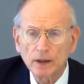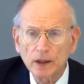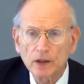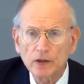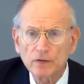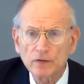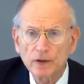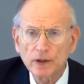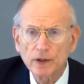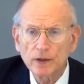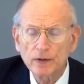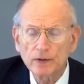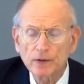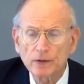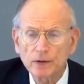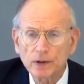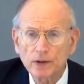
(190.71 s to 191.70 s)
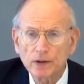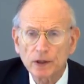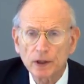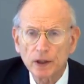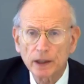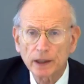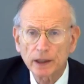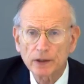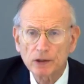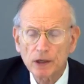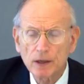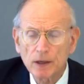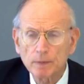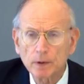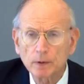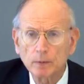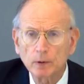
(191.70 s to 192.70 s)
These figures are just
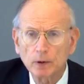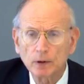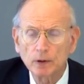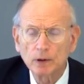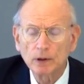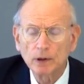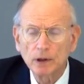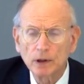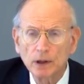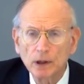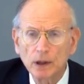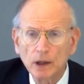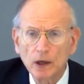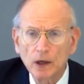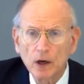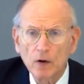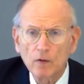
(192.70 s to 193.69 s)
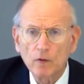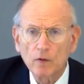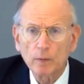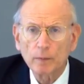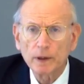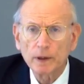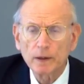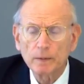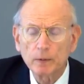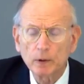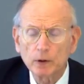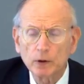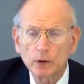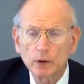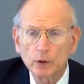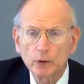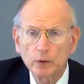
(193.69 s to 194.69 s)
unacceptable for
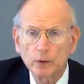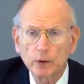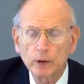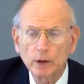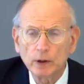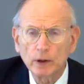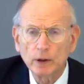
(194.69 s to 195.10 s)
people who